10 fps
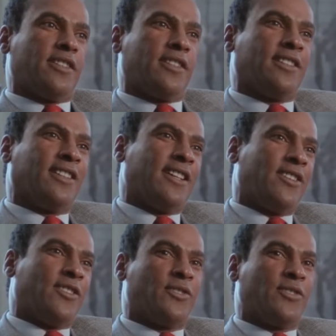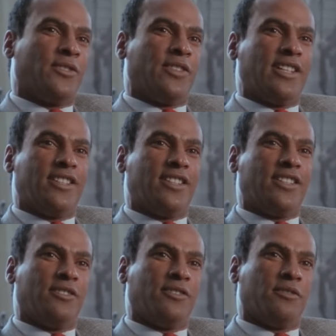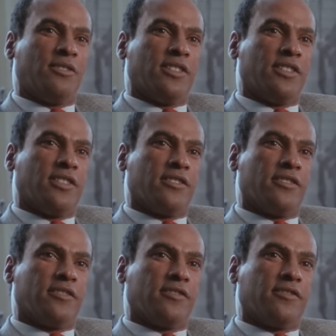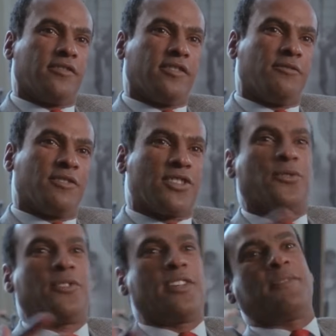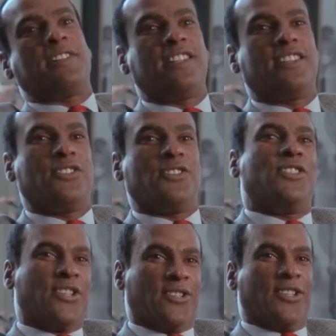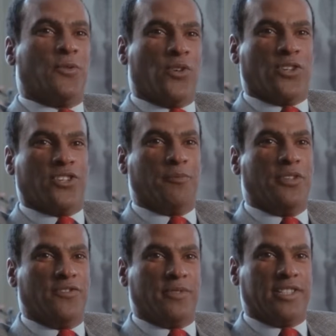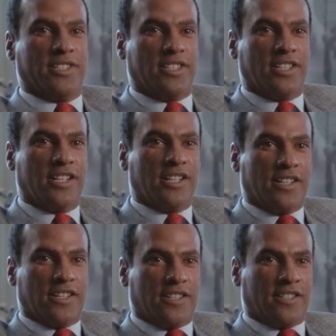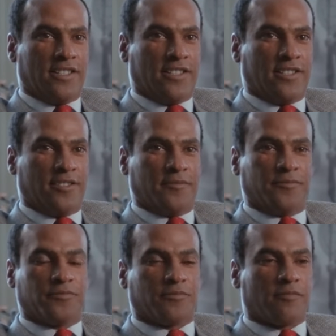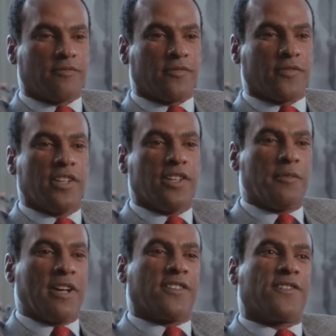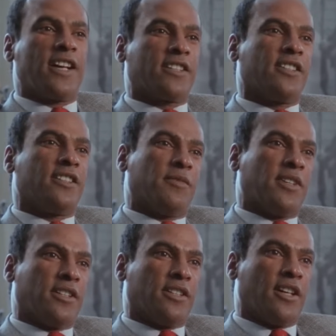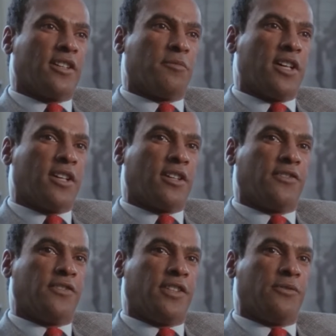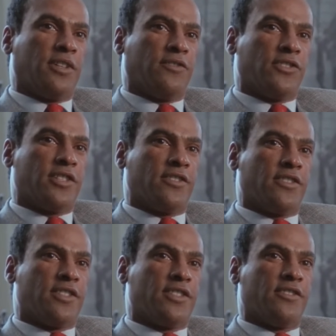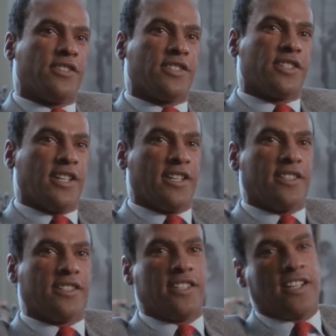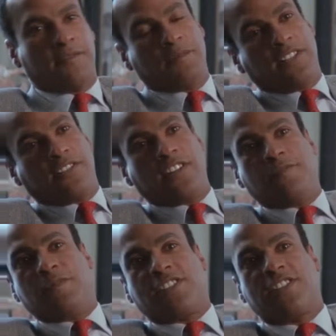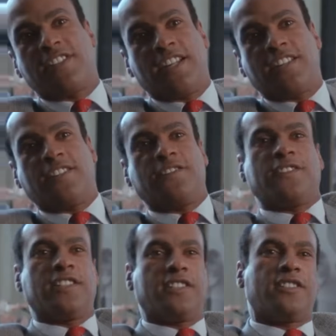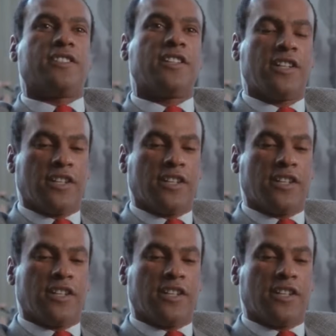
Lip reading: it later grew into, it was corrupted into a dirty word movement. Matter of fact, in my autobiography, Revolutionary Suicide, I made a great mistake of